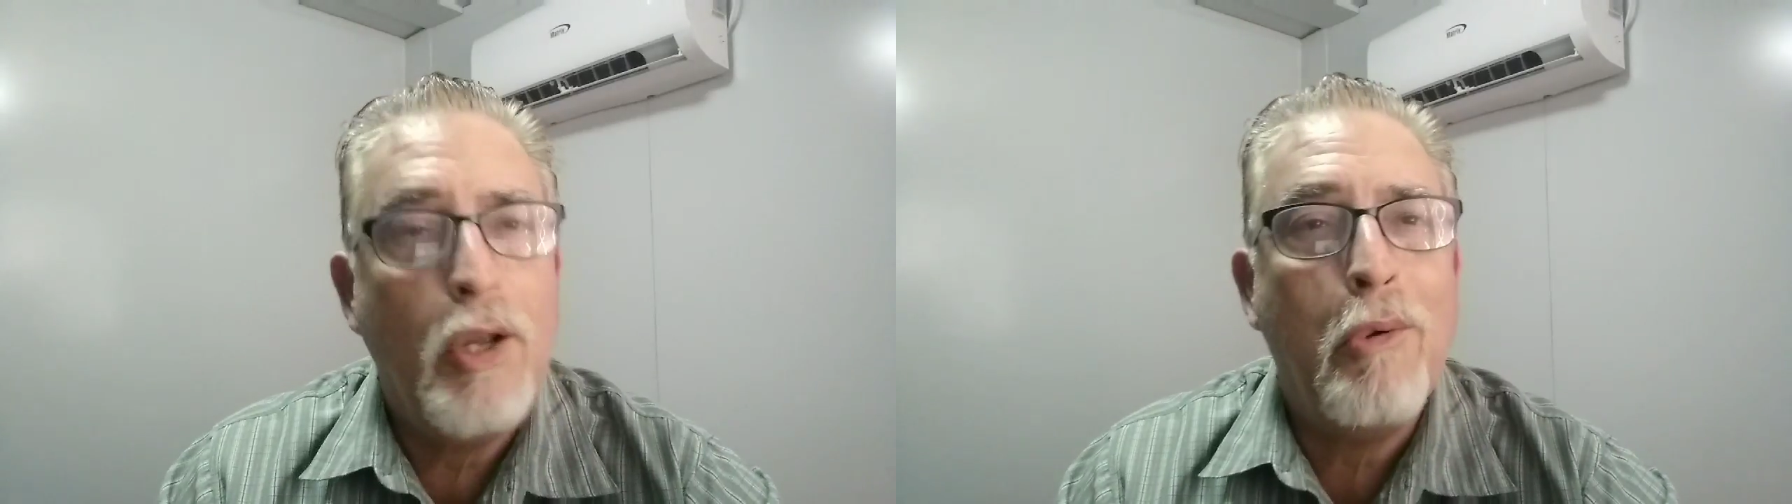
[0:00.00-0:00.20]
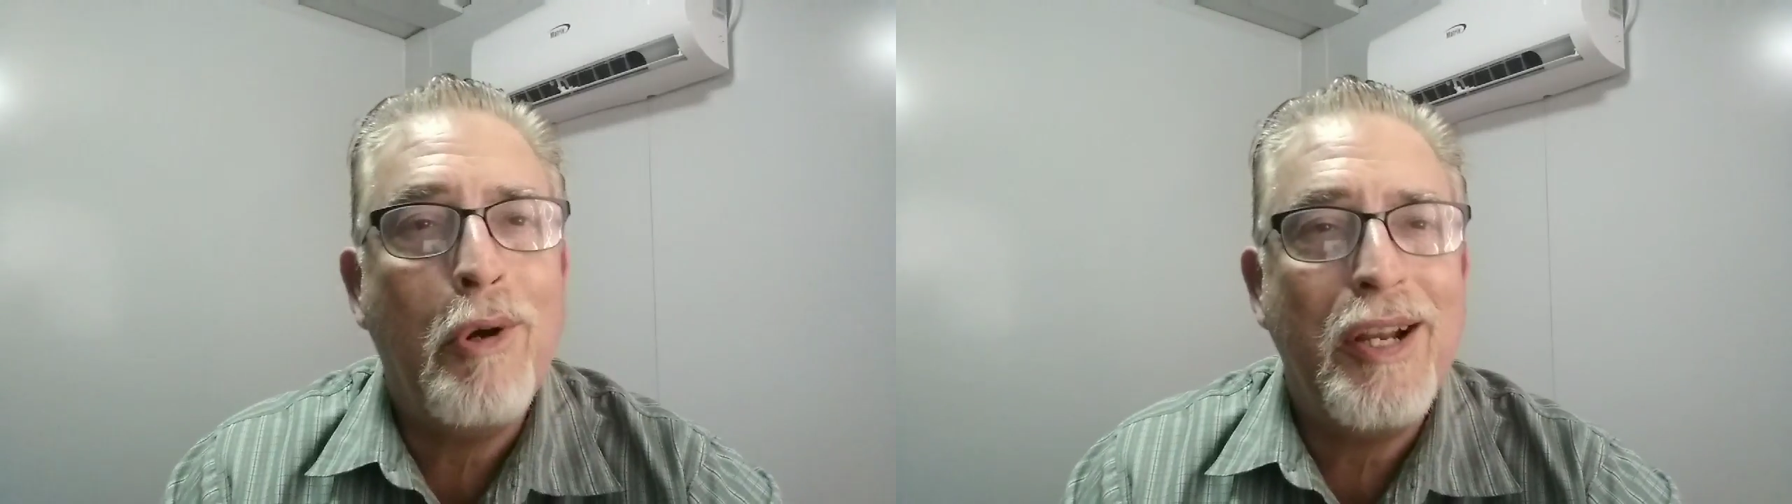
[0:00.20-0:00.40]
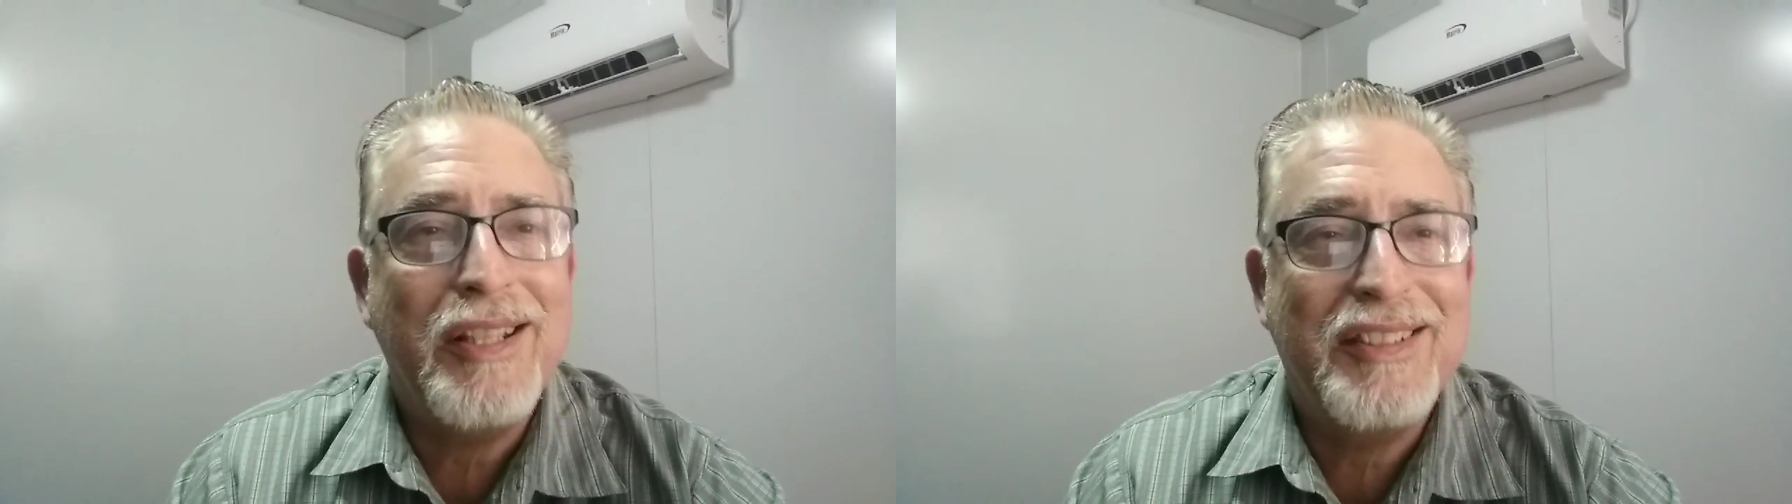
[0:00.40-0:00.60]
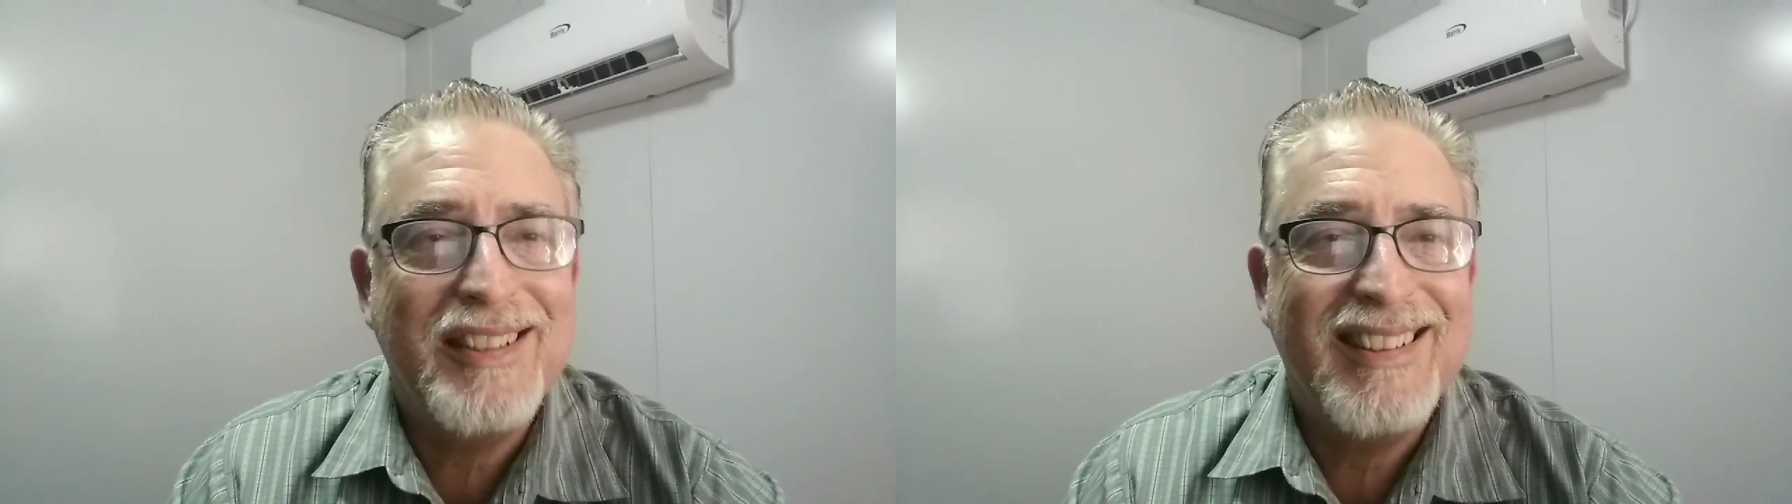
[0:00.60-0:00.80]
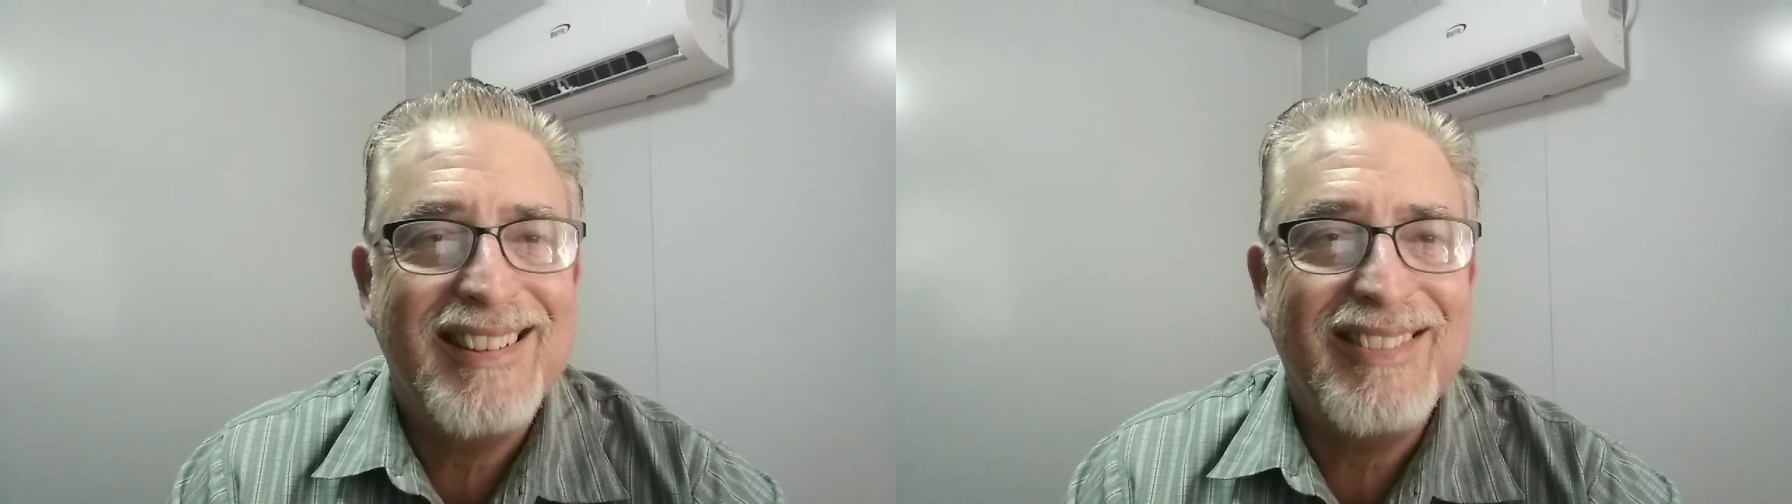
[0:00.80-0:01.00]
No
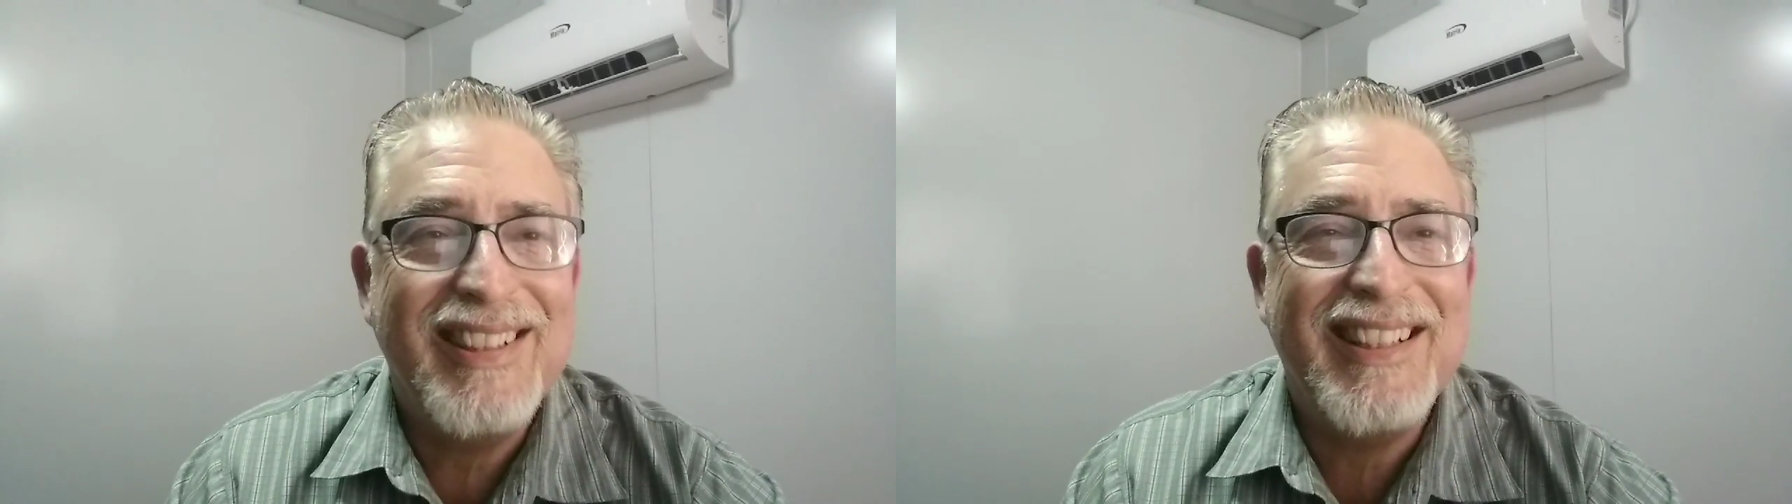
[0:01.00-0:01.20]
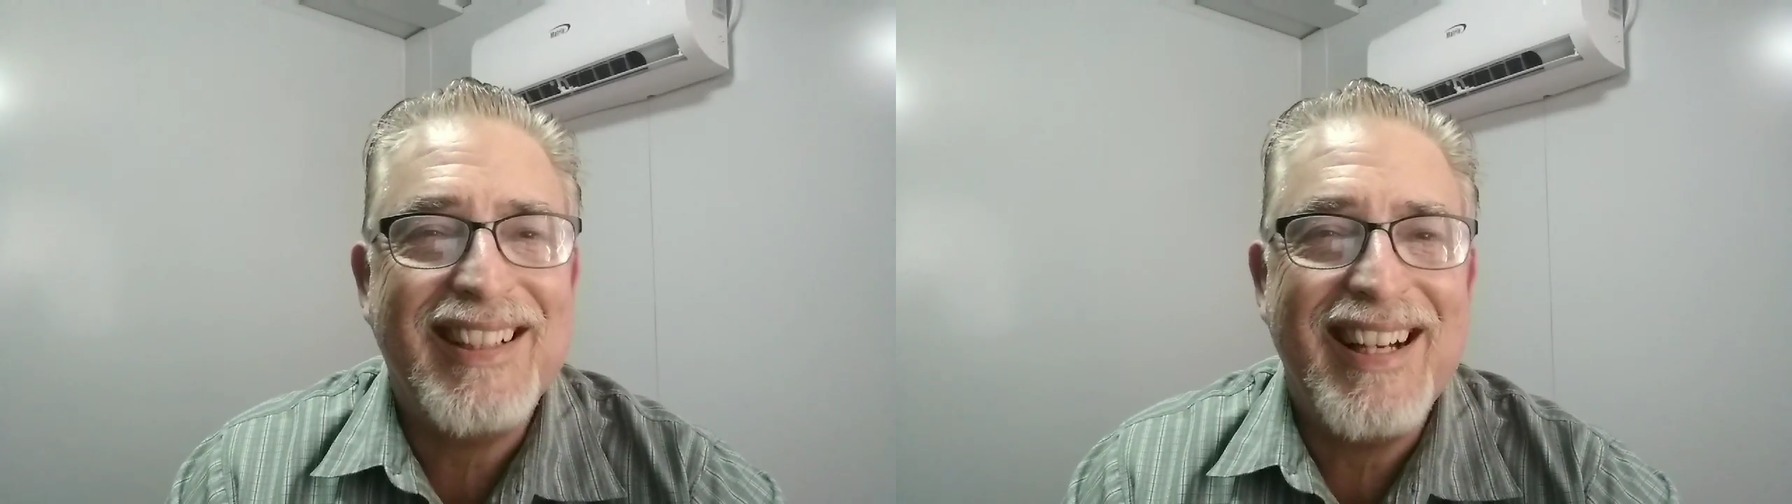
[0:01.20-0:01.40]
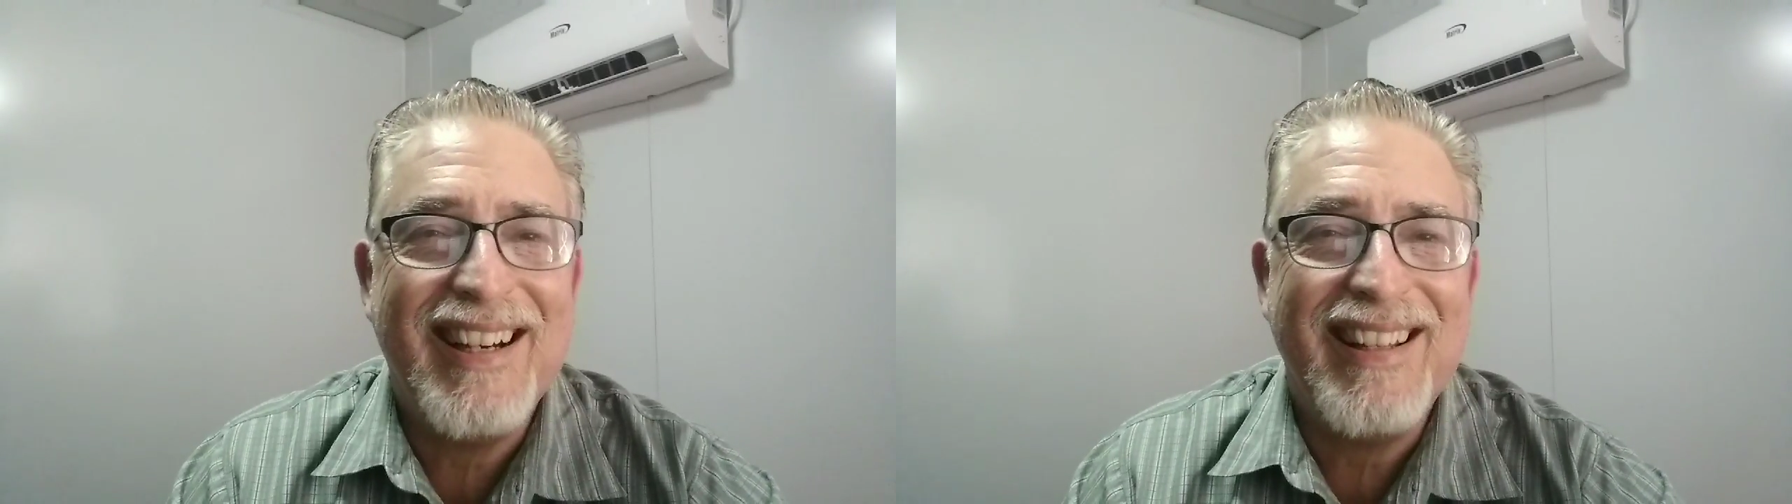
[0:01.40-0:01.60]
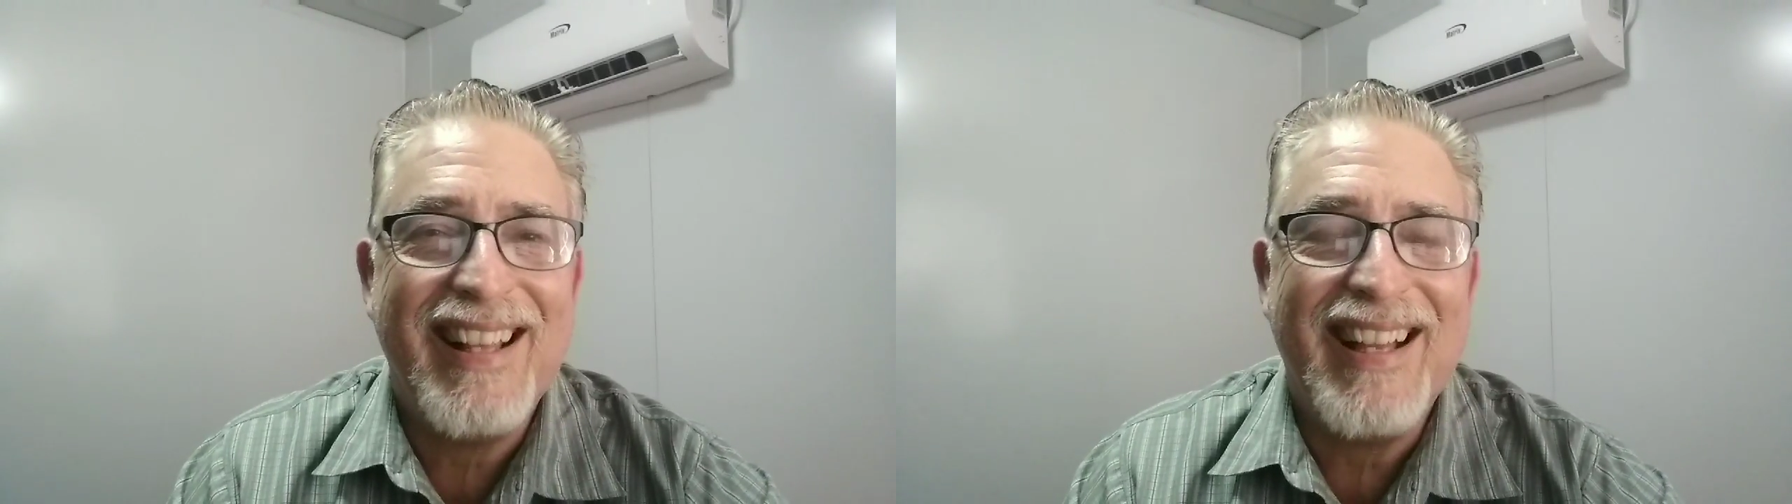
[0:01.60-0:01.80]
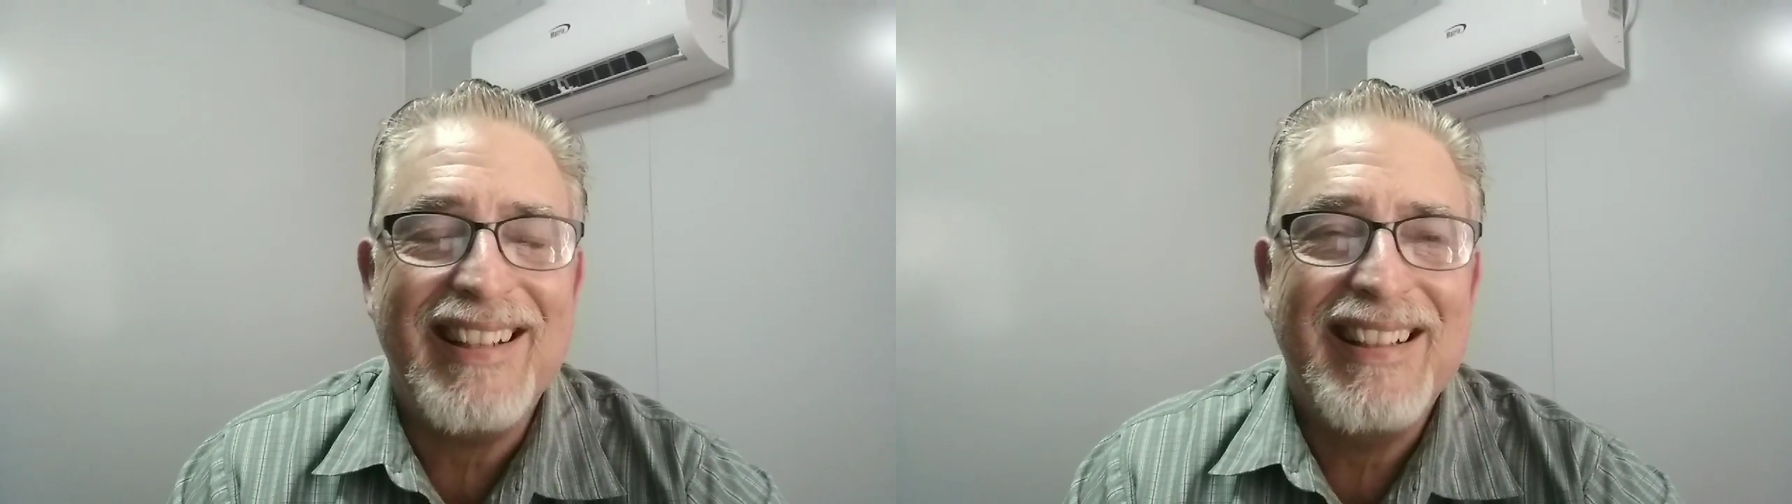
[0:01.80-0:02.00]
worries. We took care
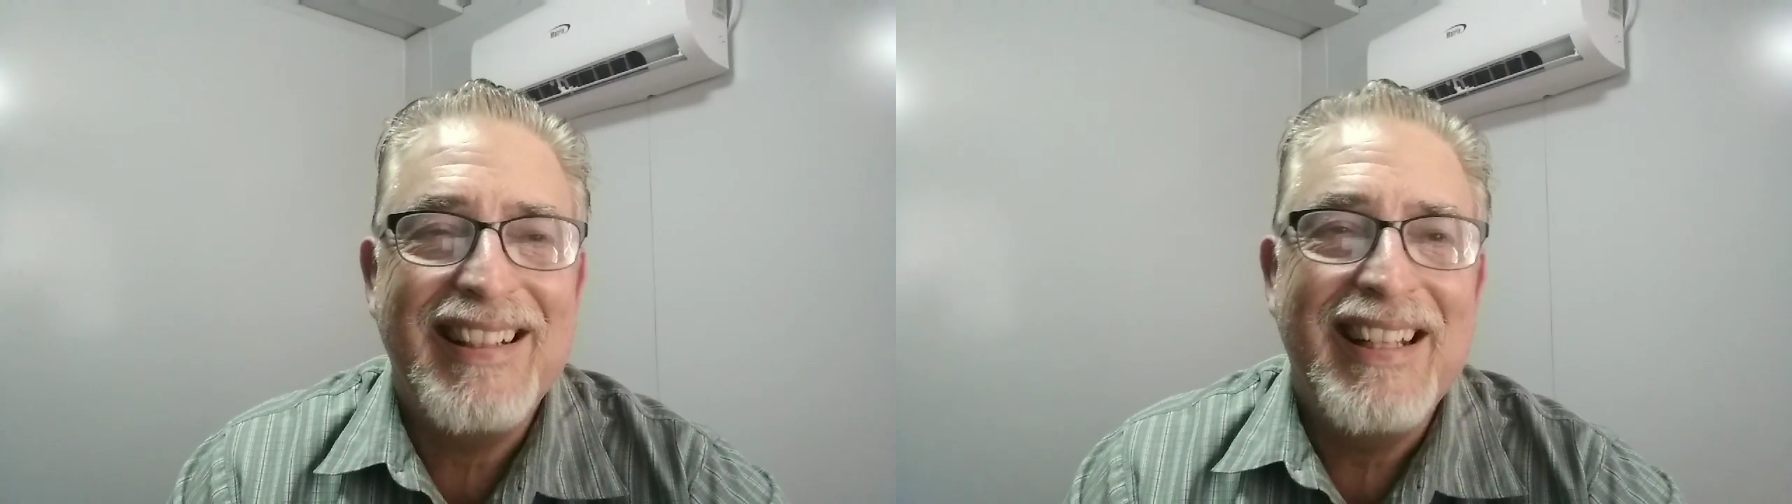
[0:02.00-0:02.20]
of that.